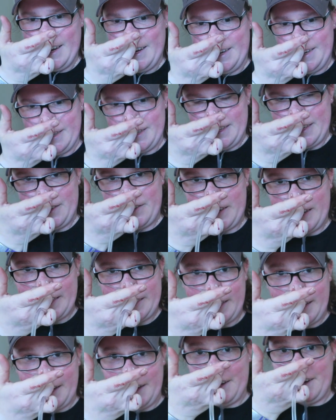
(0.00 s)
is it
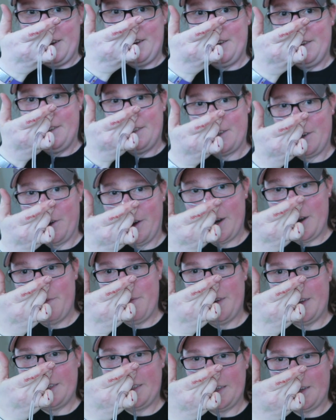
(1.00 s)
dries out your nose quite a
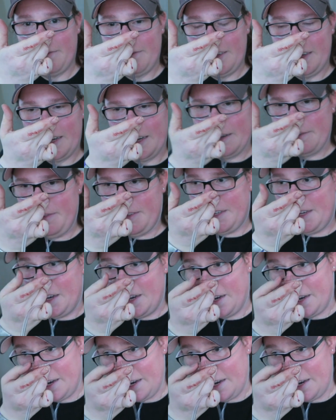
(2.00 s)
bit sometimes,